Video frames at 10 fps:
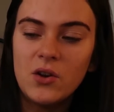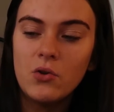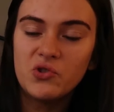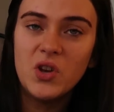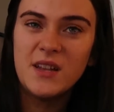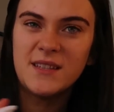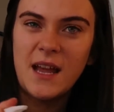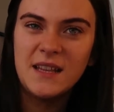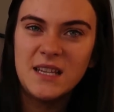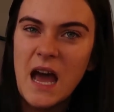also
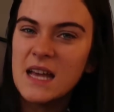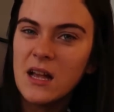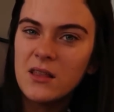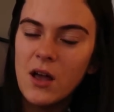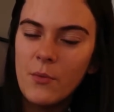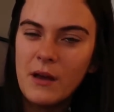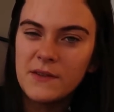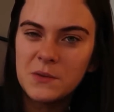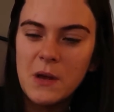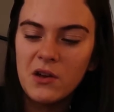unscented. It has a little bit of a
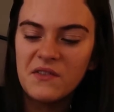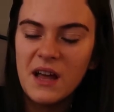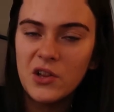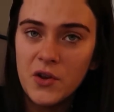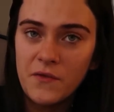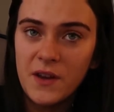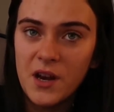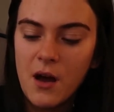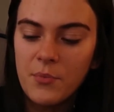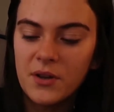smell of aloe
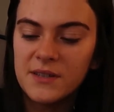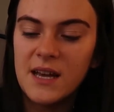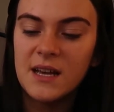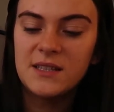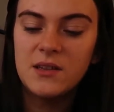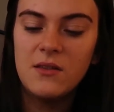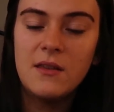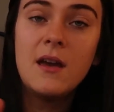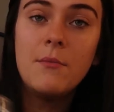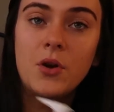vera because that's
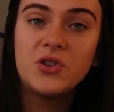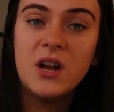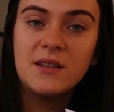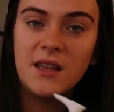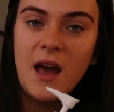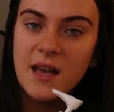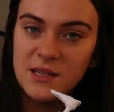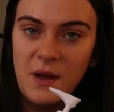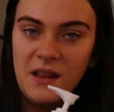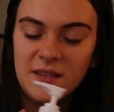the moisturizing
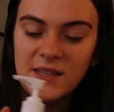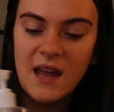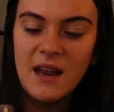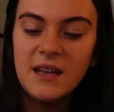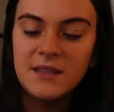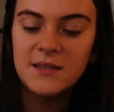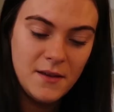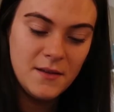aspect that's in it.